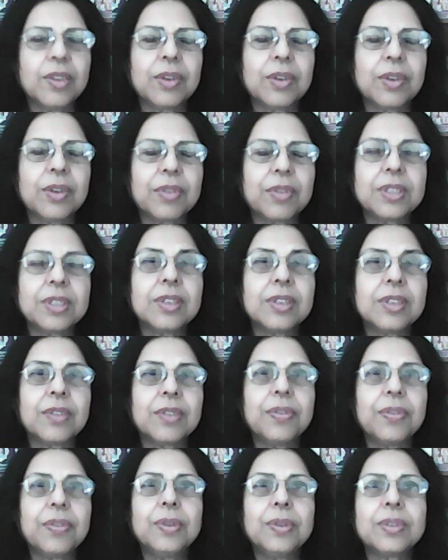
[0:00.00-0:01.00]
the University
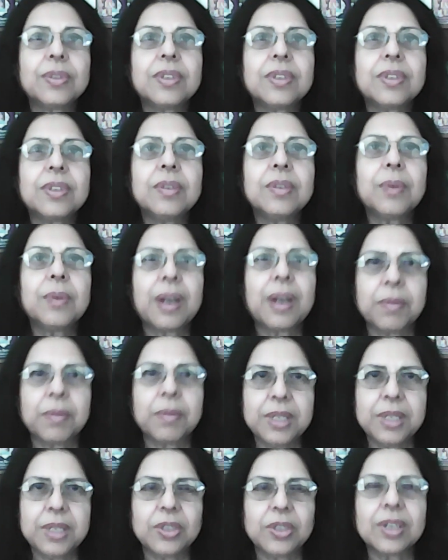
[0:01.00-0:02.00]
of Houston, where
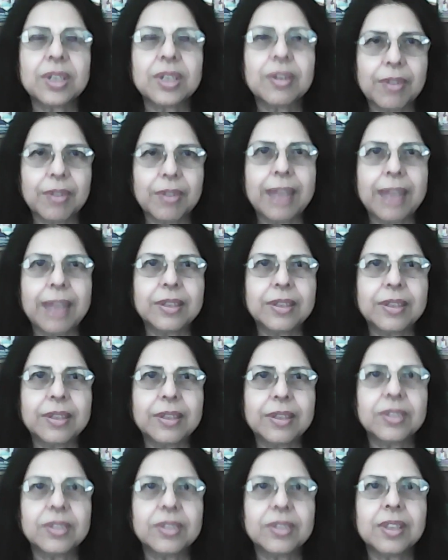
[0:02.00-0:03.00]
I'm teaching
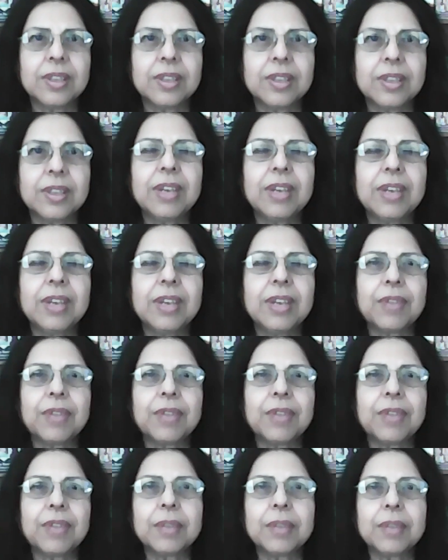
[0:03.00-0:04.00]
writers in the creative
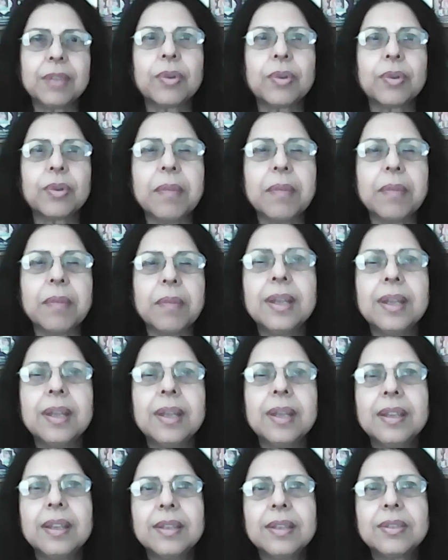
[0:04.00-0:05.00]
writing program.
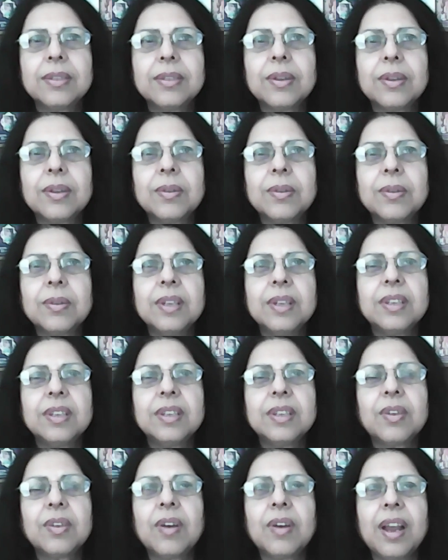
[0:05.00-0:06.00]
So
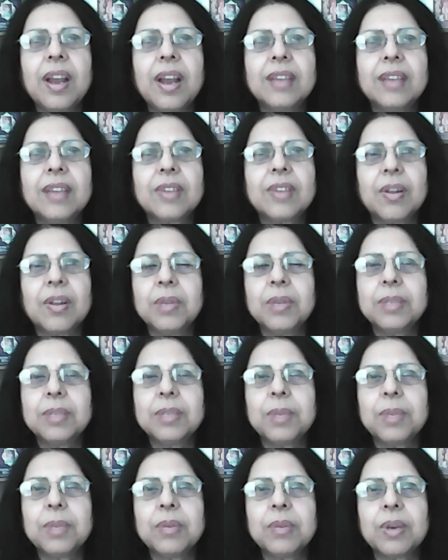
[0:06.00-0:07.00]
Tagore has
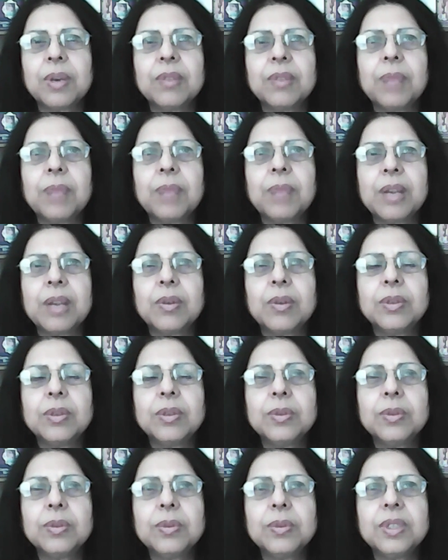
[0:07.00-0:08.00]
always been one of my
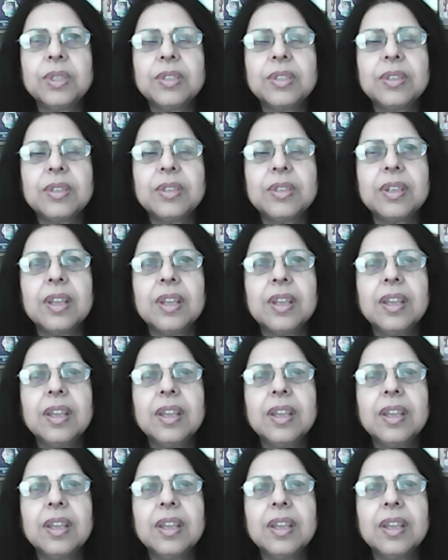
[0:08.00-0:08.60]
go-to. Just